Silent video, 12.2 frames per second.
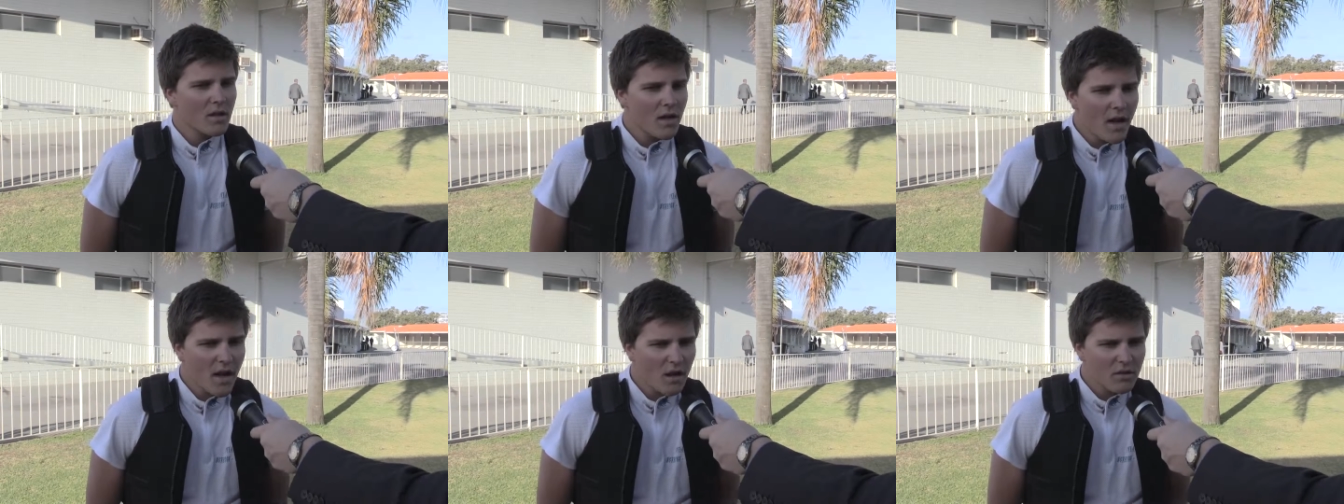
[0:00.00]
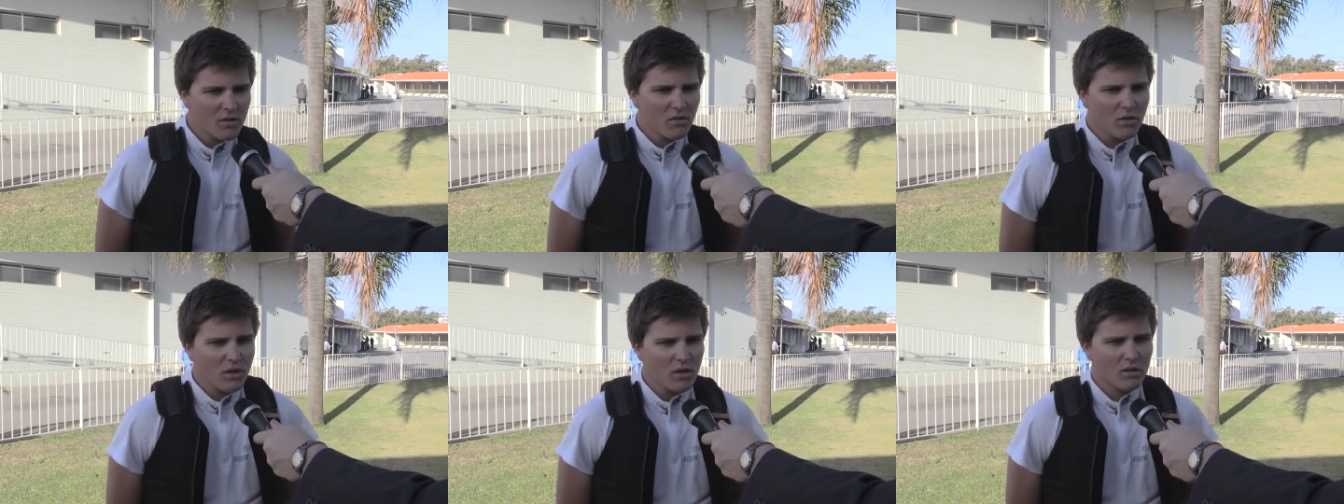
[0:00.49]
Yeah, I
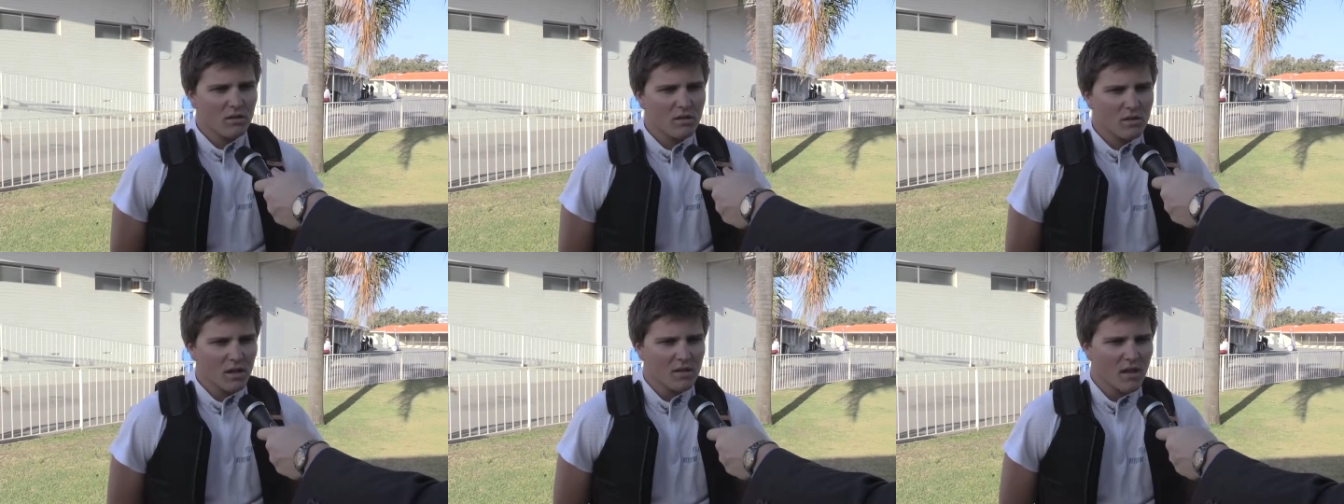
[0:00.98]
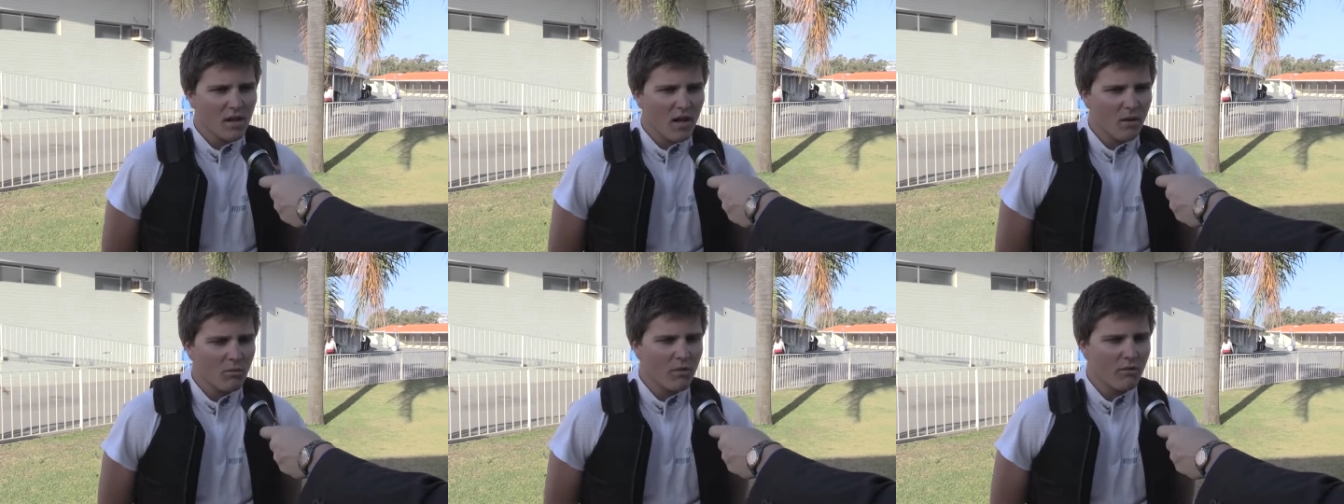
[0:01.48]
sort of suss that
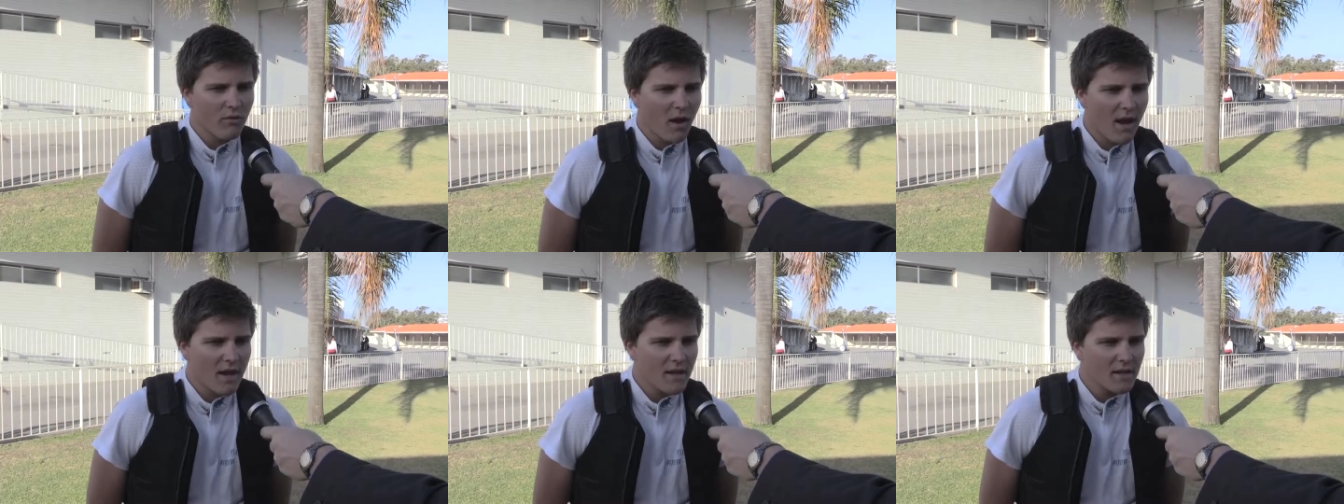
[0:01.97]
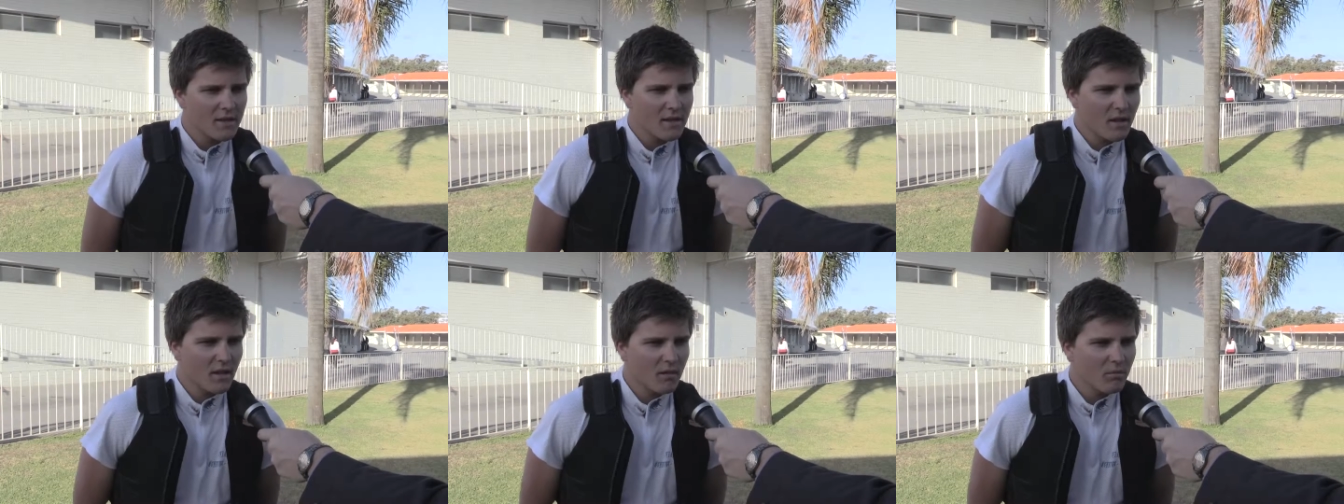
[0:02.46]
up with Ray. He's
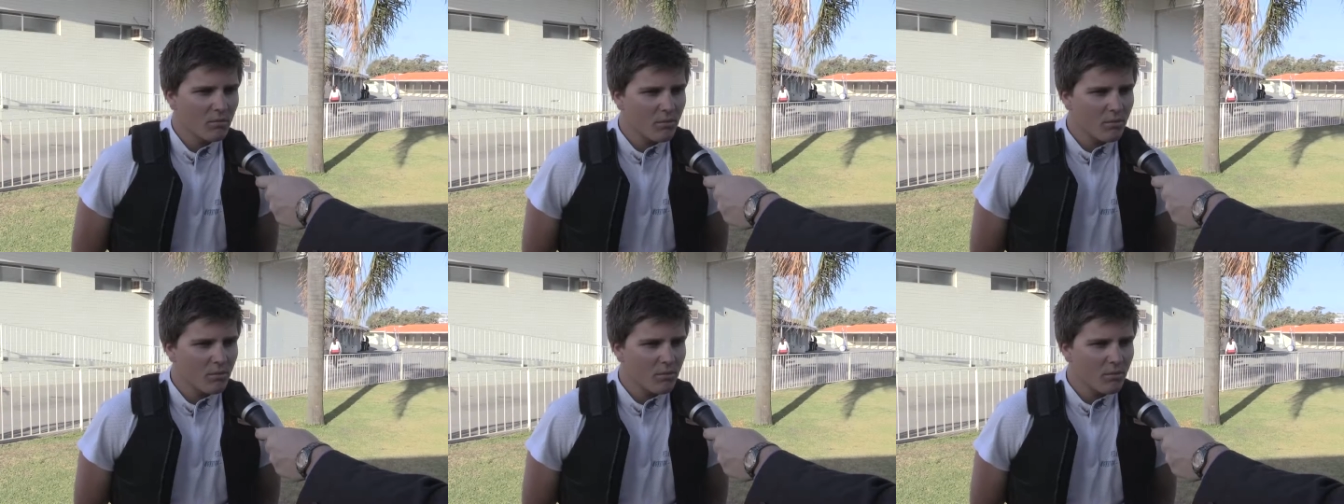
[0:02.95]
a uh,